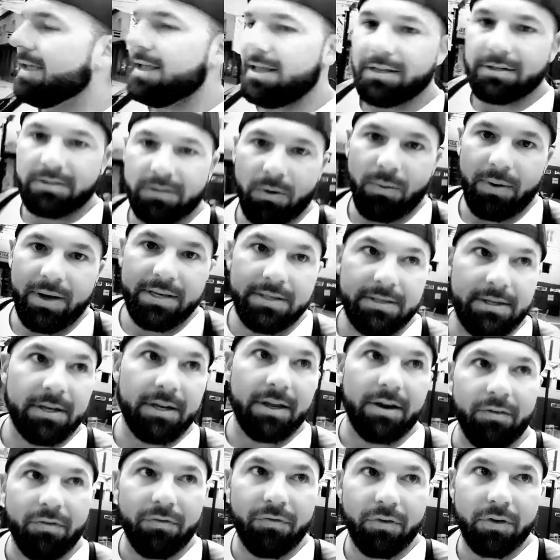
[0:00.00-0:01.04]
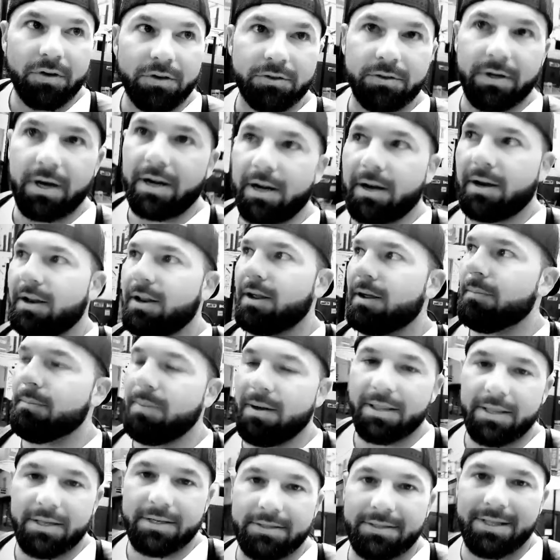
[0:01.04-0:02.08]
It's so easy to get frustrated
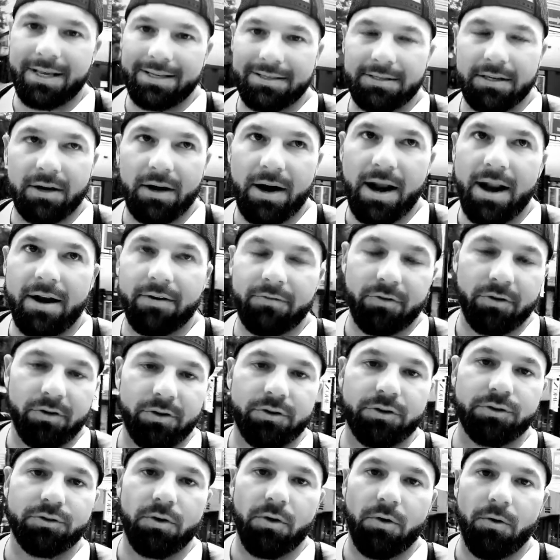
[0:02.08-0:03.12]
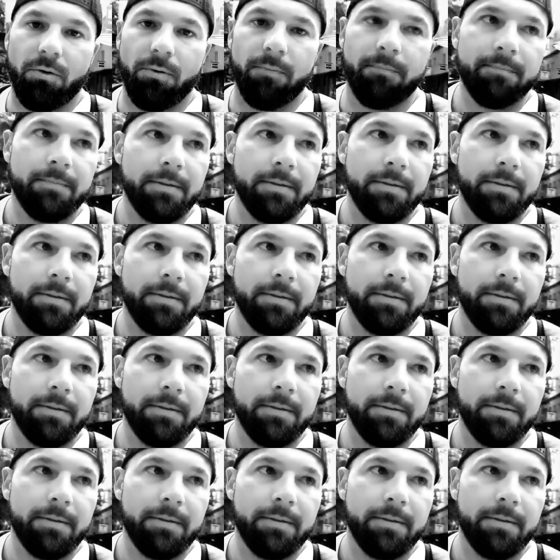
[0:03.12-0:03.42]
by these things that are out of your control.